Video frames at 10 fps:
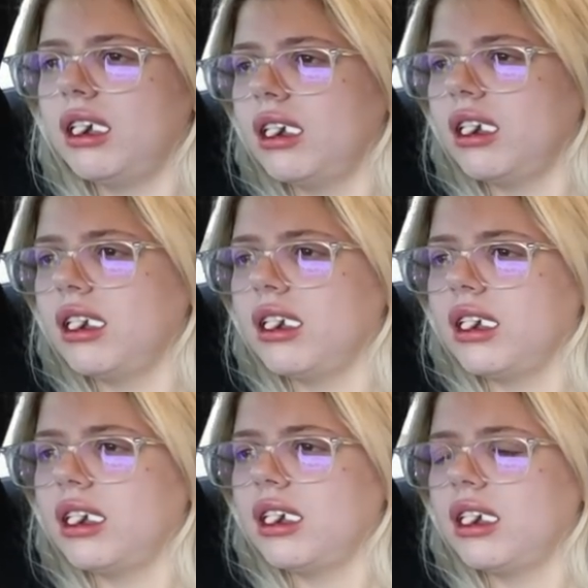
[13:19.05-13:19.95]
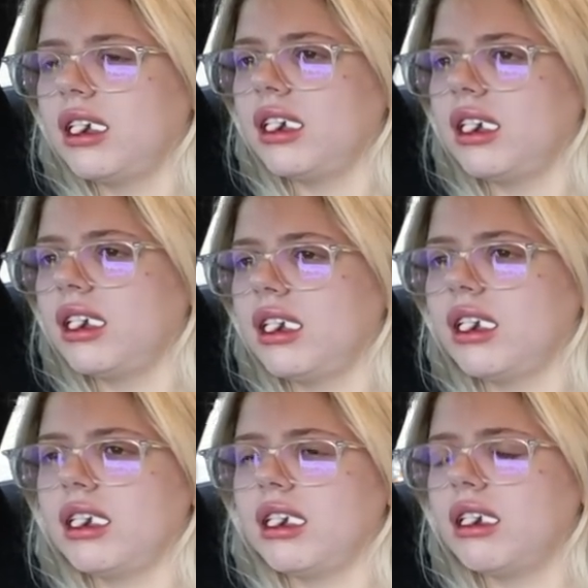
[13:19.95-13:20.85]

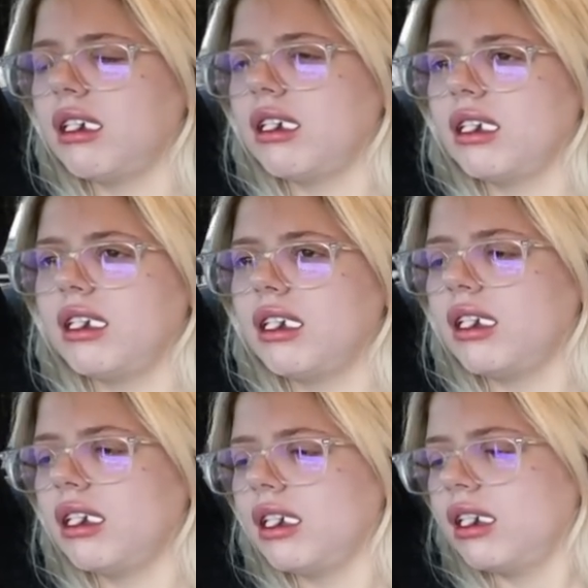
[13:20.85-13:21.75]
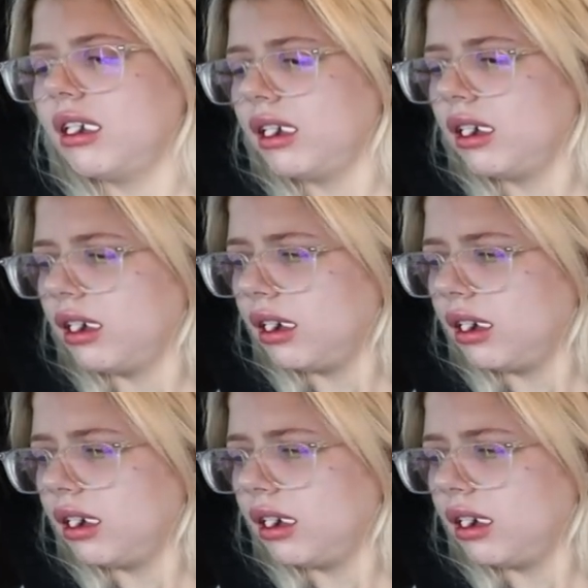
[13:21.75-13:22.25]
[no speech]